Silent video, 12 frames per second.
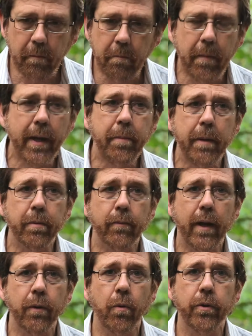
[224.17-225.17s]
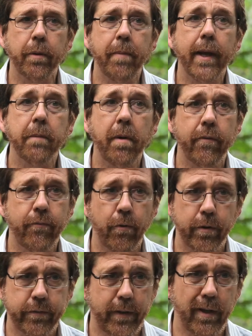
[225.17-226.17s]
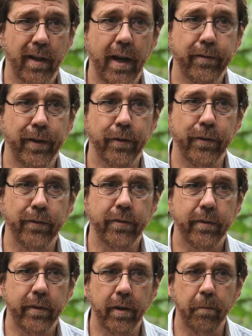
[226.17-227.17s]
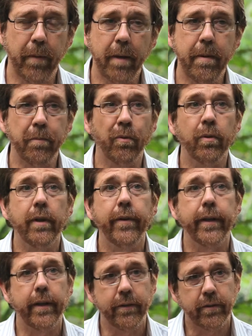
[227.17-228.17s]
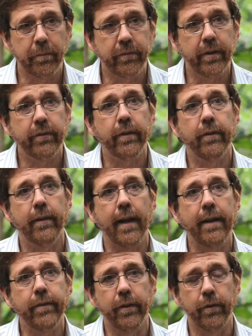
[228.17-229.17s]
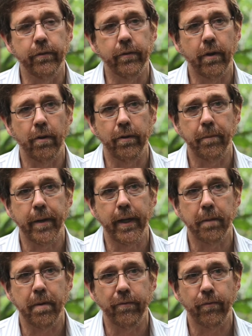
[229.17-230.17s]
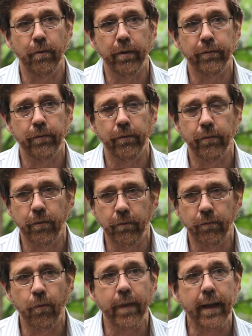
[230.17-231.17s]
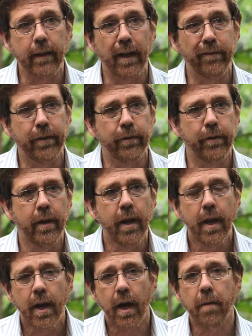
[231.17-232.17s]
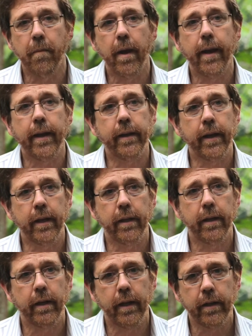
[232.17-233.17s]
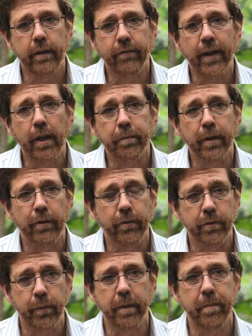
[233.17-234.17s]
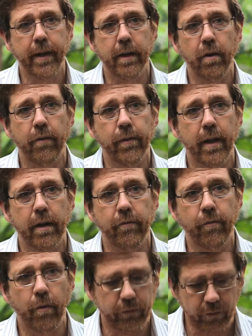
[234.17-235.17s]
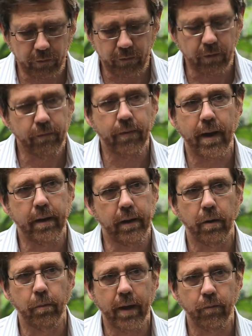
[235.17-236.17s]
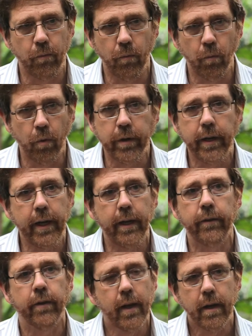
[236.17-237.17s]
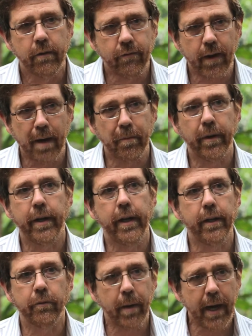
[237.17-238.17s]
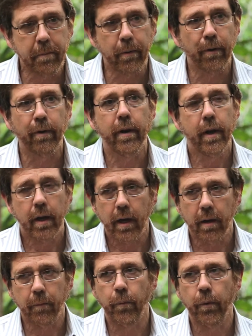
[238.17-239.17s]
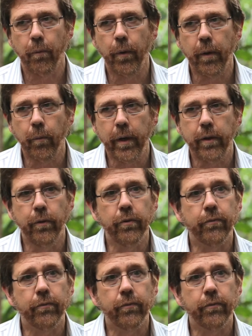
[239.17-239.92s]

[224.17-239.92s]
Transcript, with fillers: many people around the world depend upon forests for their livelihoods. You know, many people who are living at subsistence livelihoods are depending upon forests for, for, for that livelihood. Um, in, in, in, developed countries, we depend an awful lot on forests for, for you know, we have wood needs, fiber needs, paper. Um, we, we, we, use